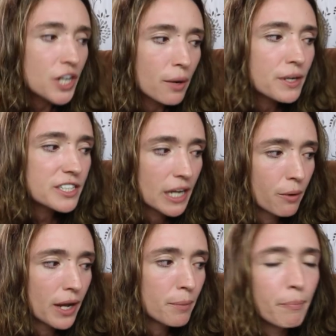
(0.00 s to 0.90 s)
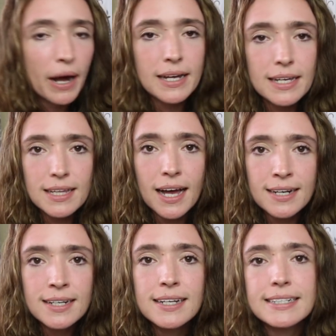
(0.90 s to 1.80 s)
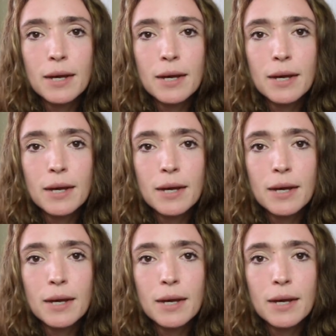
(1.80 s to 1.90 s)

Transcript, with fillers: Cewek-cewek panggilan